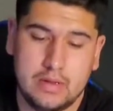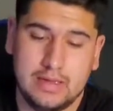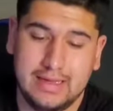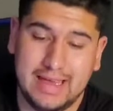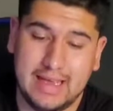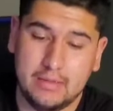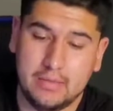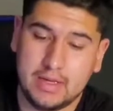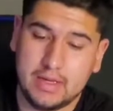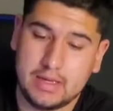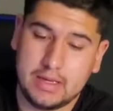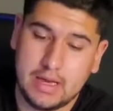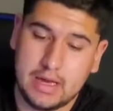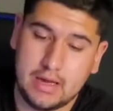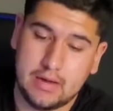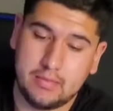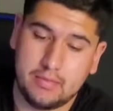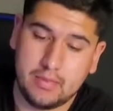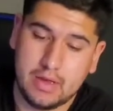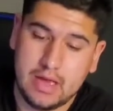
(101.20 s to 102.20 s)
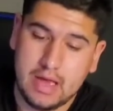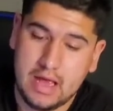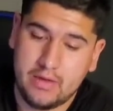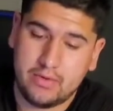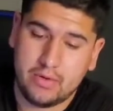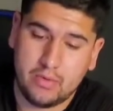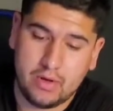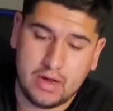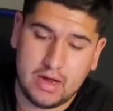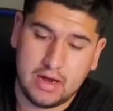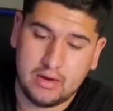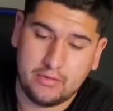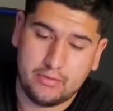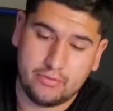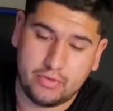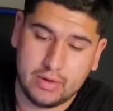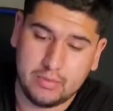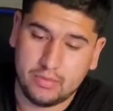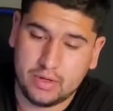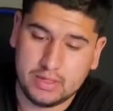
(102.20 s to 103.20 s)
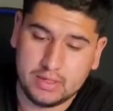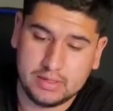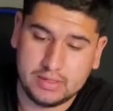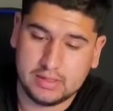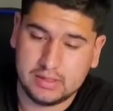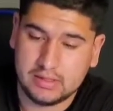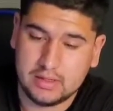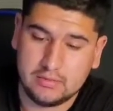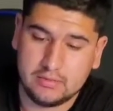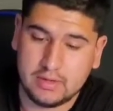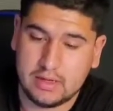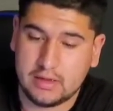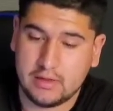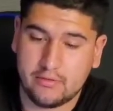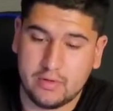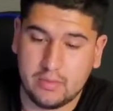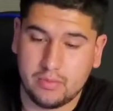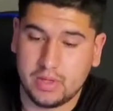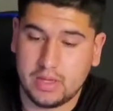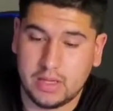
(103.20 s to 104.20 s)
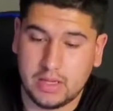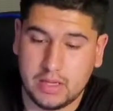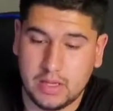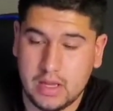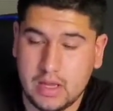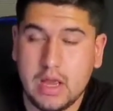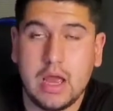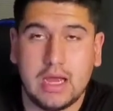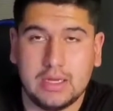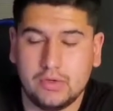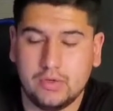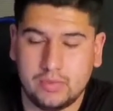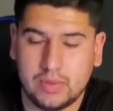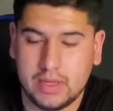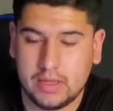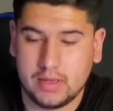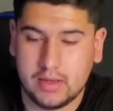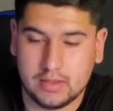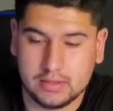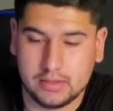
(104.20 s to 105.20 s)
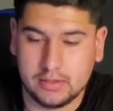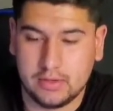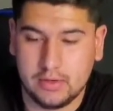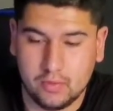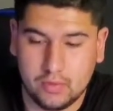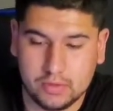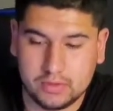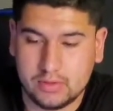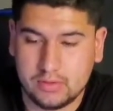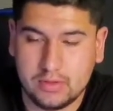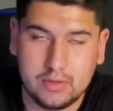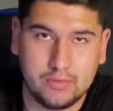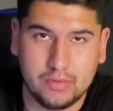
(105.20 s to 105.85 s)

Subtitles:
gaming. If I want higher frame rates and stuff, like if I'm playing, I do play Call of Duty Warzone.